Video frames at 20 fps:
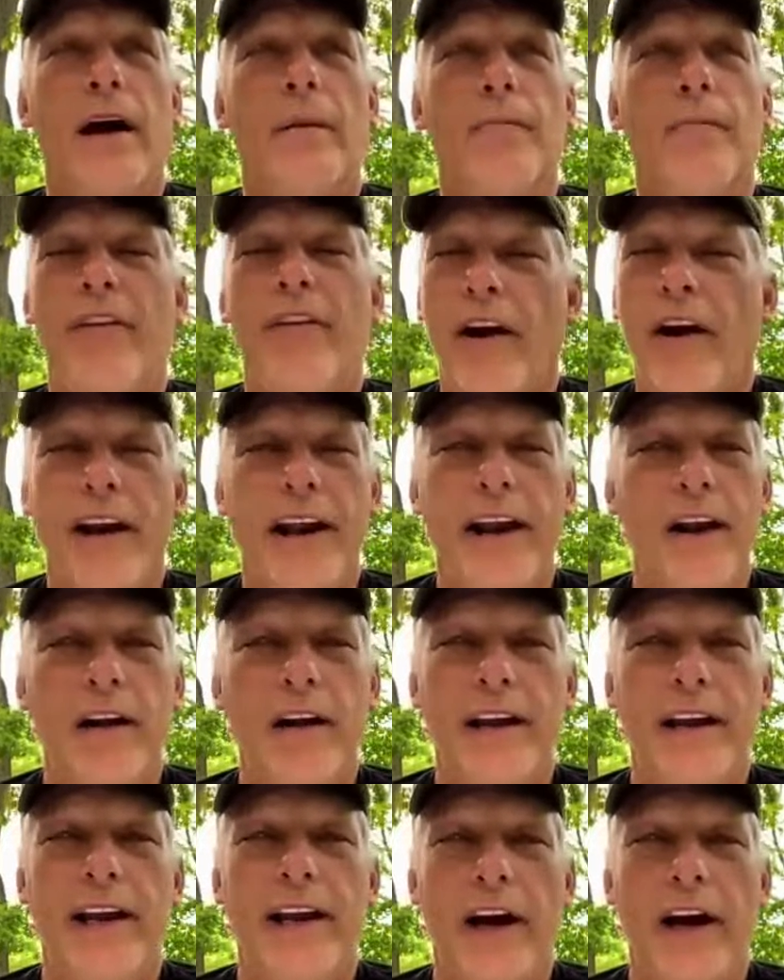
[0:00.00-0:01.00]
very
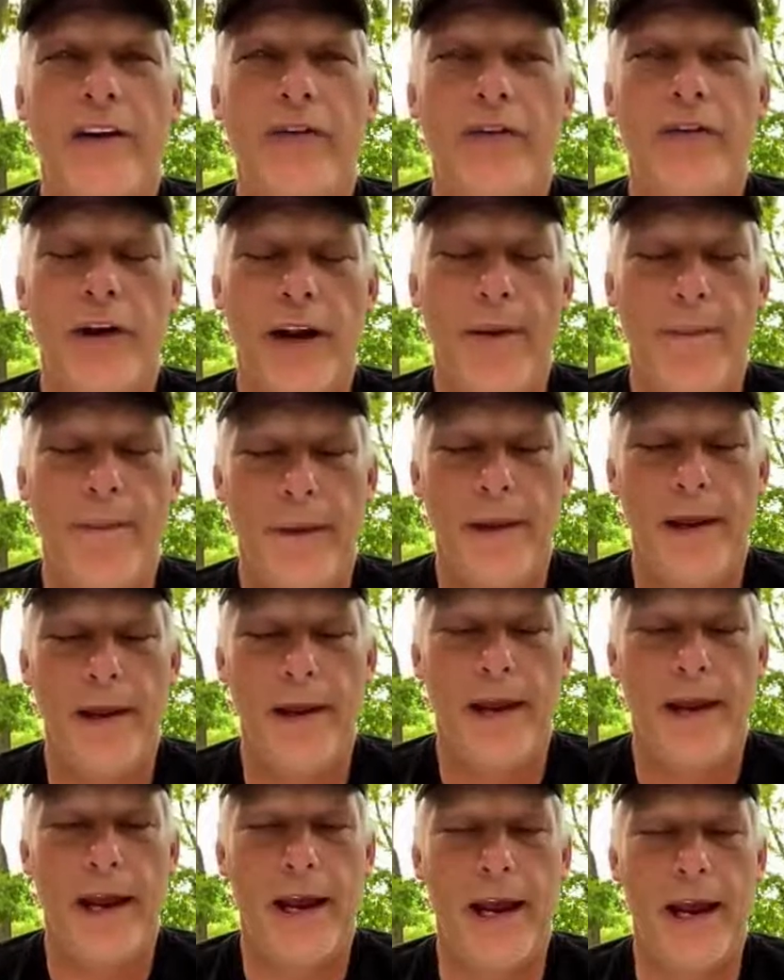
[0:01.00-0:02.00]
hilly country,
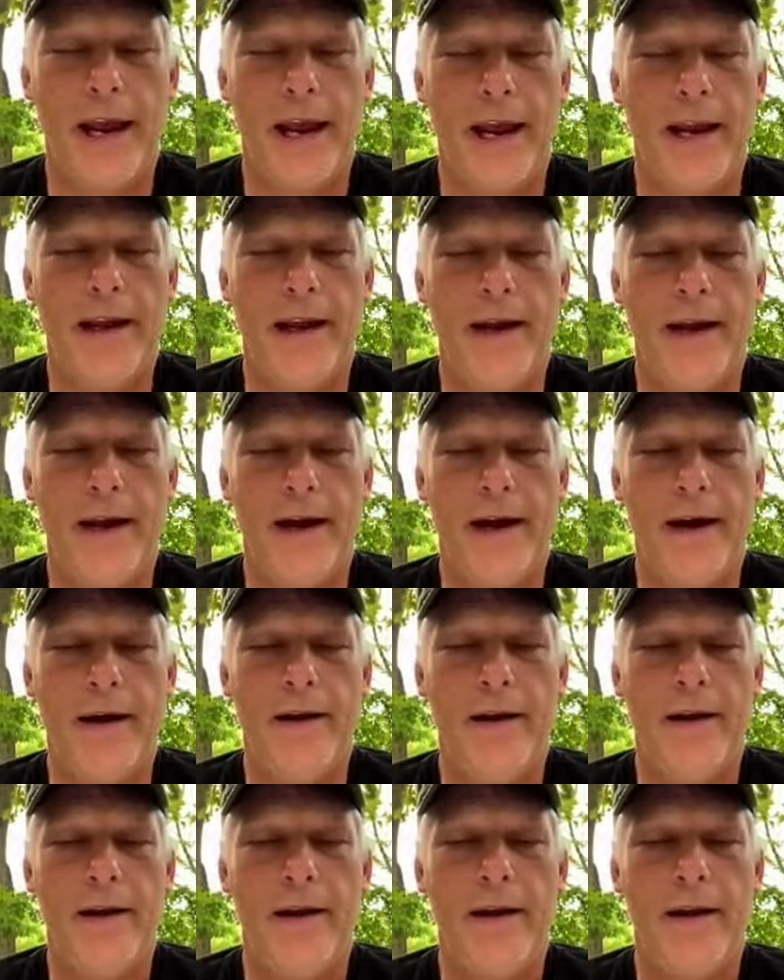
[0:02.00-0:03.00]
and
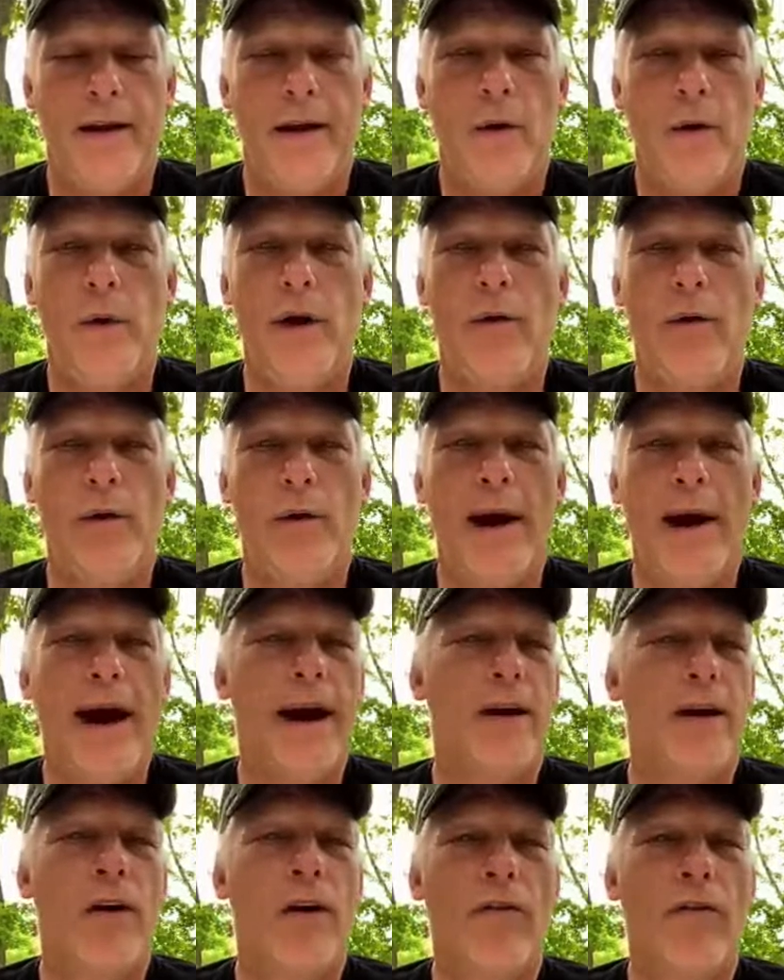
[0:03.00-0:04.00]
we were
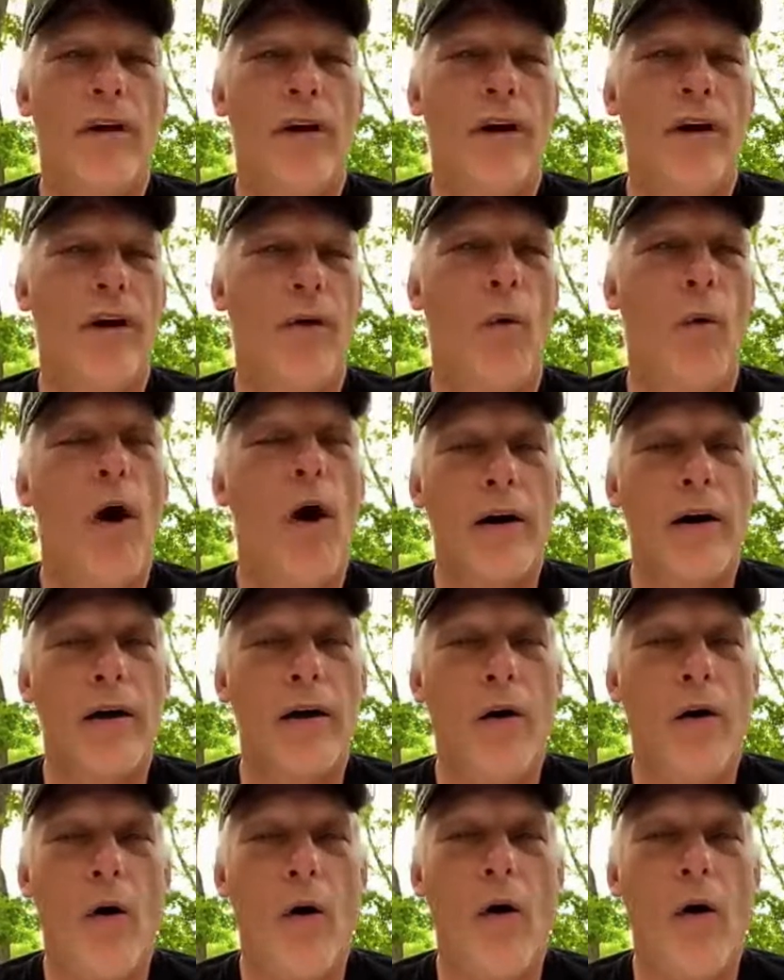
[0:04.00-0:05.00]
back over a water
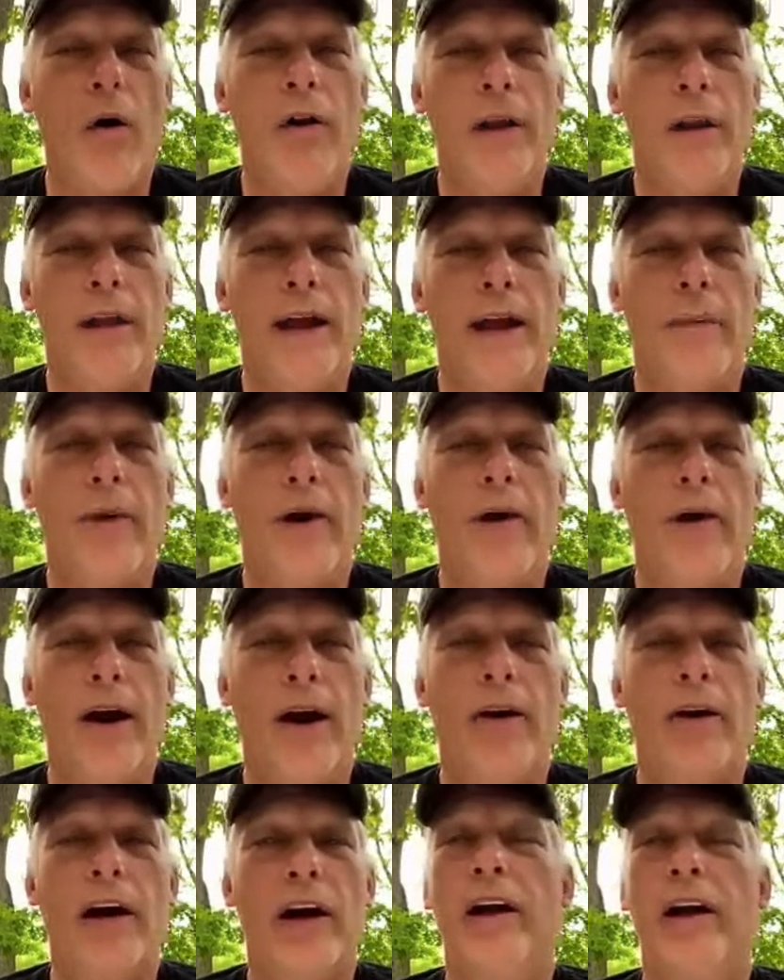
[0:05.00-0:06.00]
hole, and we were
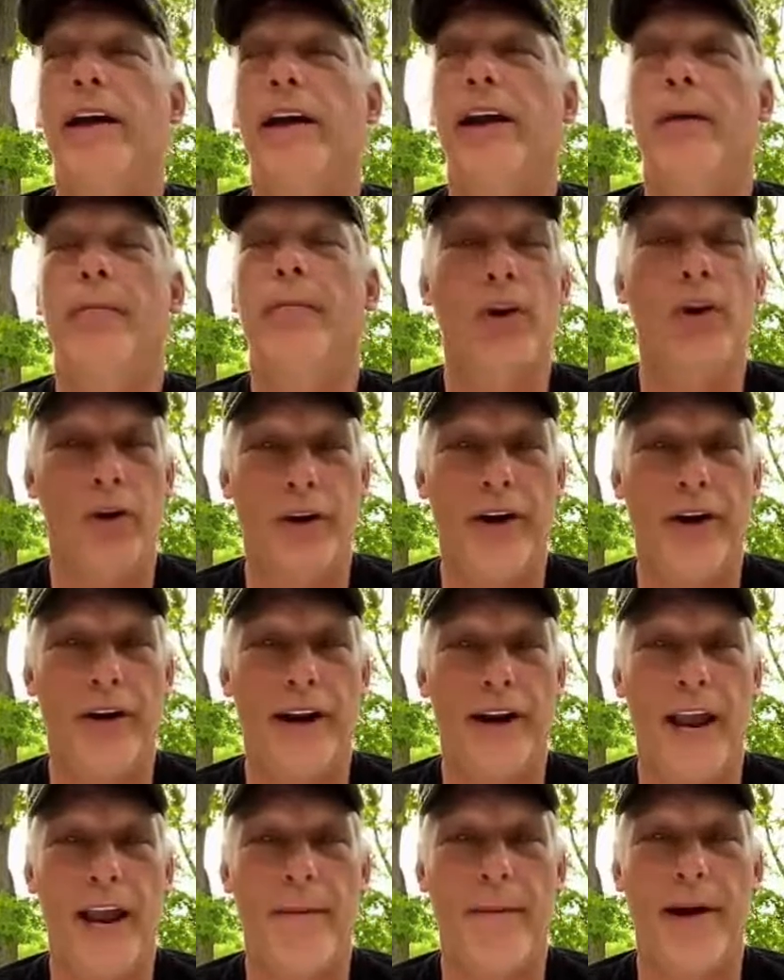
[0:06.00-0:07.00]
elk hunting, and a mule deer
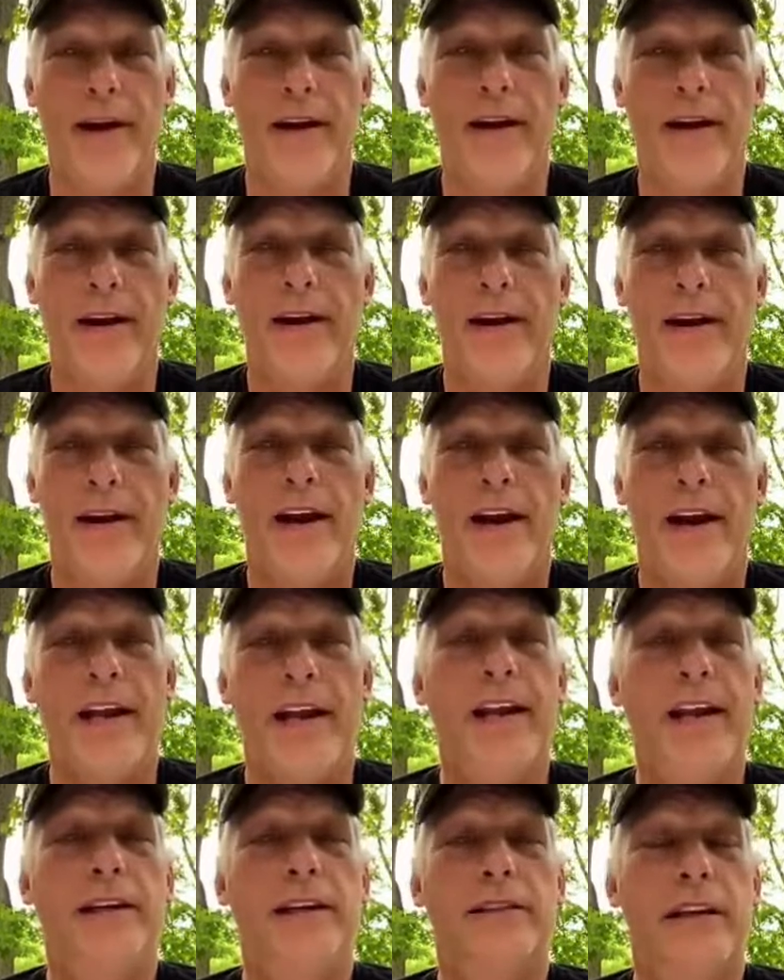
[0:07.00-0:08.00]
came in, and
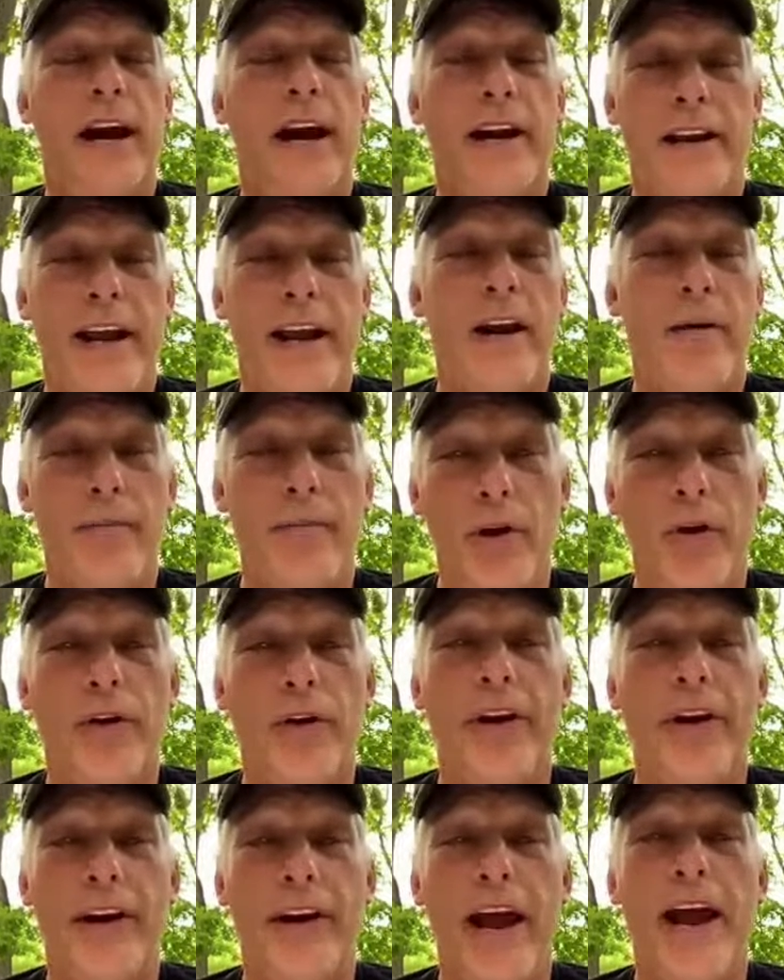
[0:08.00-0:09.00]
he decided mule
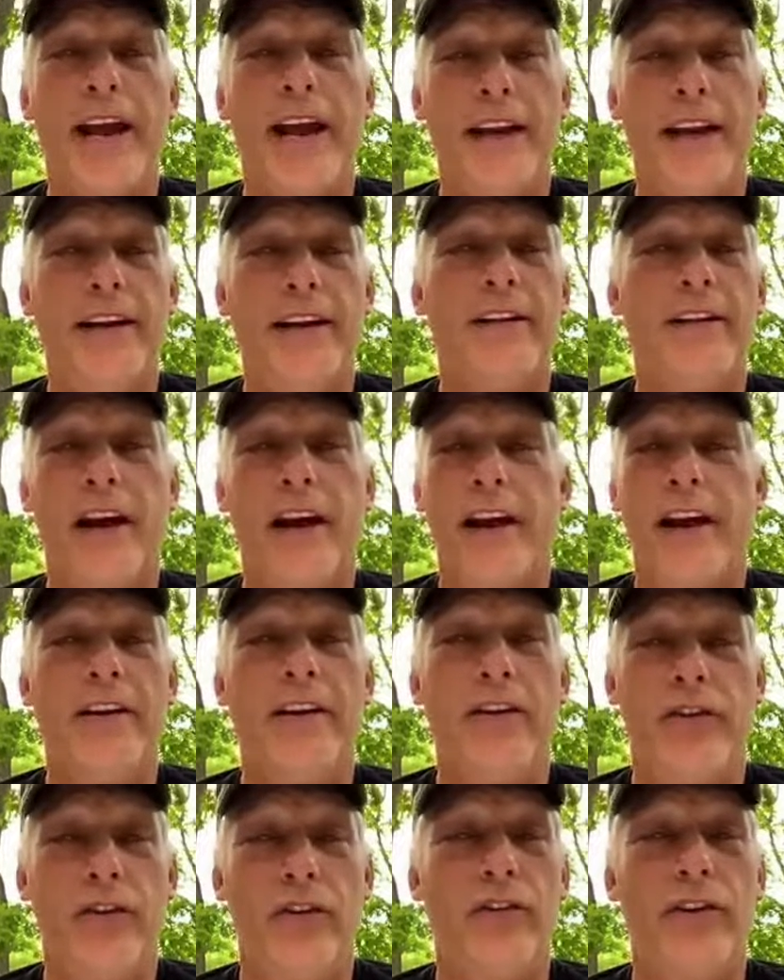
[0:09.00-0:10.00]
deer tag, and he
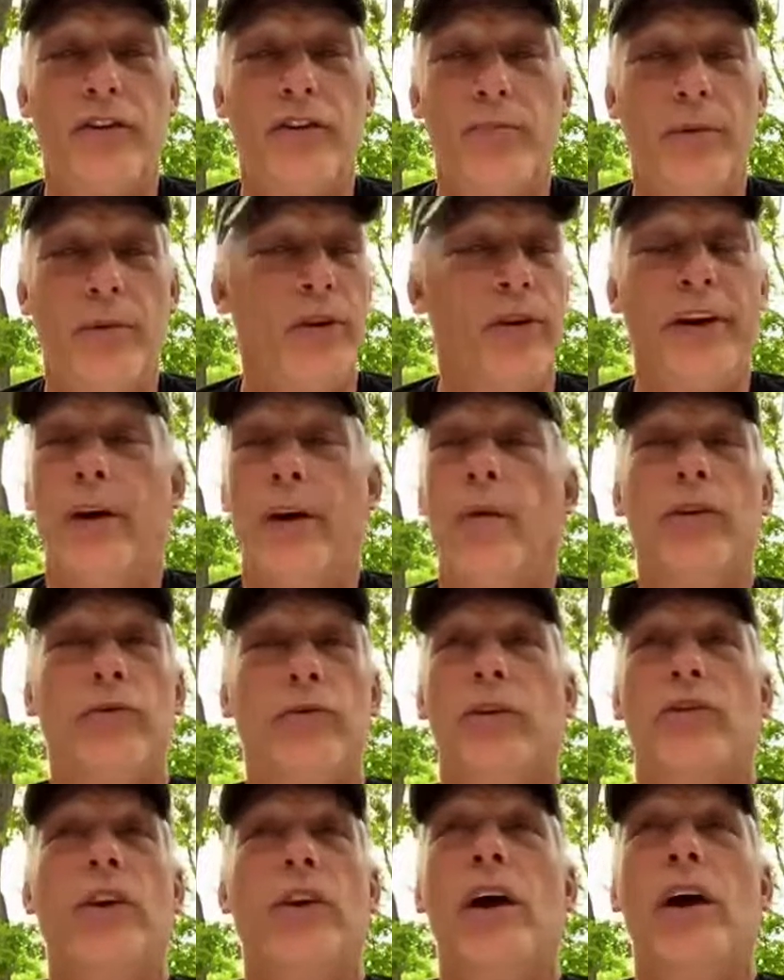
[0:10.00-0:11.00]
decided to shoot this mule deer,
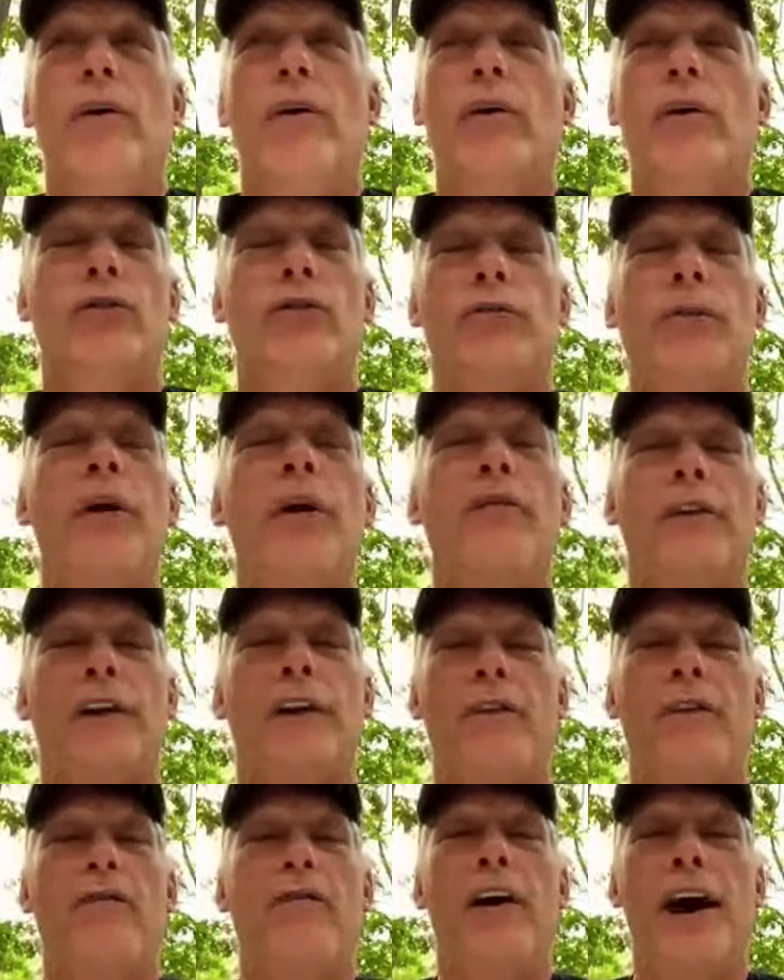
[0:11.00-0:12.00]
which was
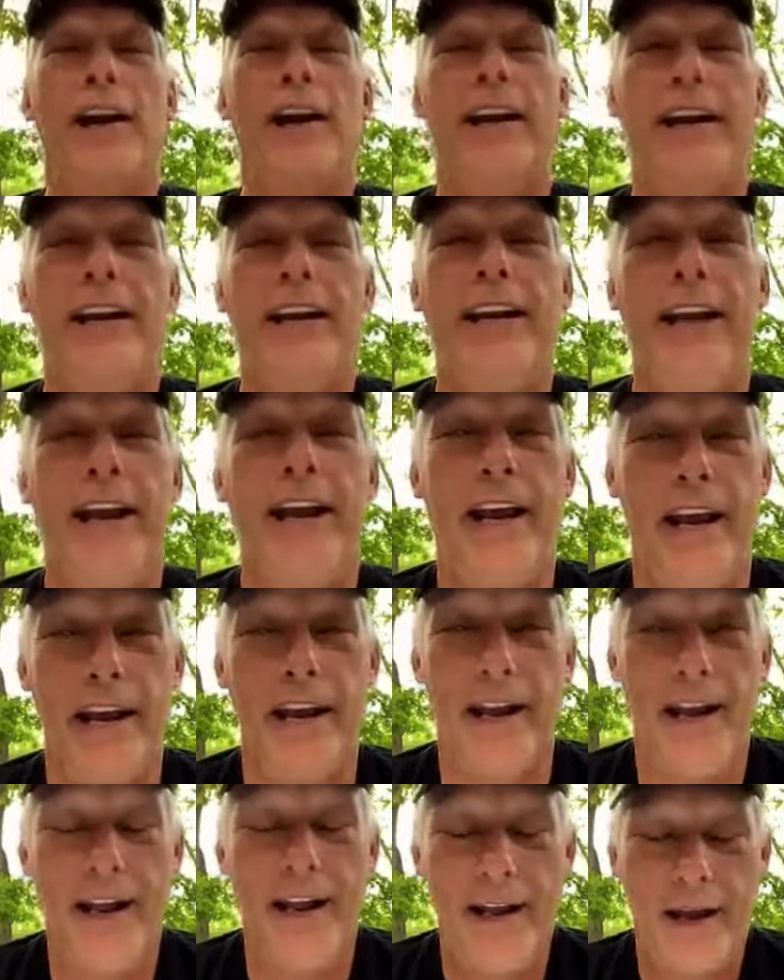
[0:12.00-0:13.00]
perfectly fine, and he did.
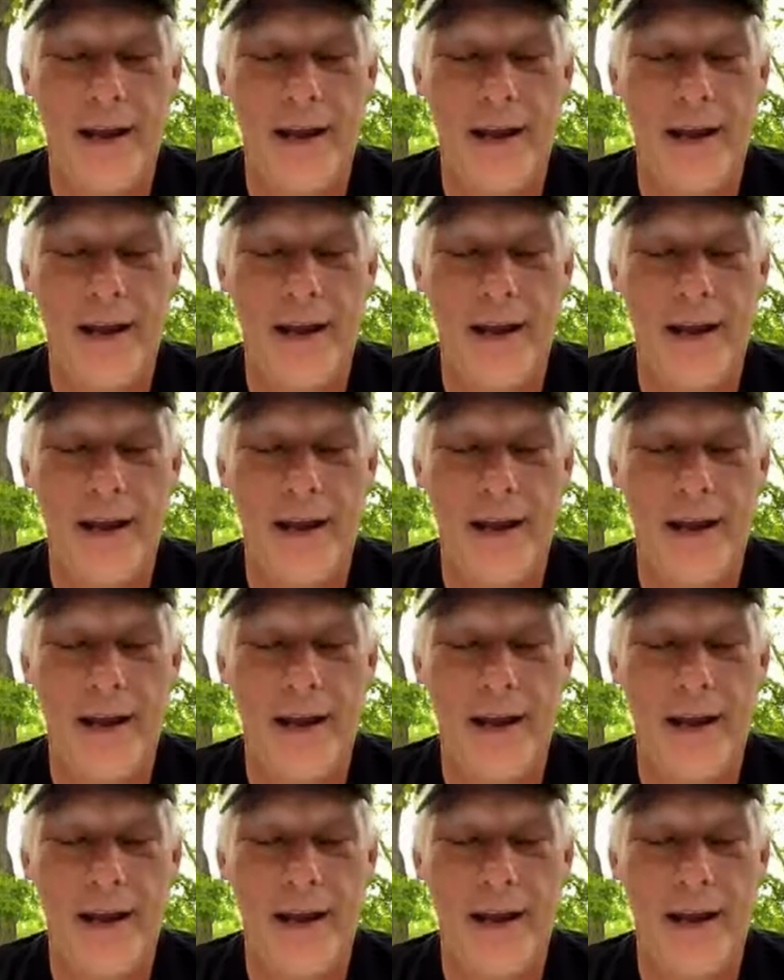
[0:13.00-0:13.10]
